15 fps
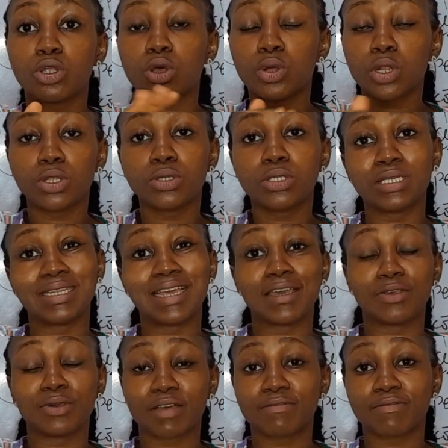colony that you
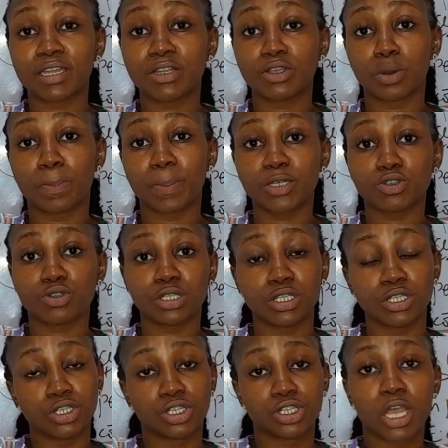can find in your petri
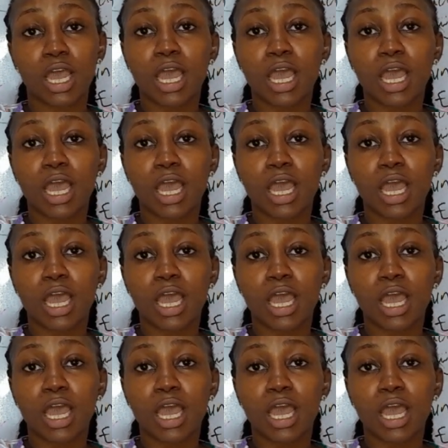dish,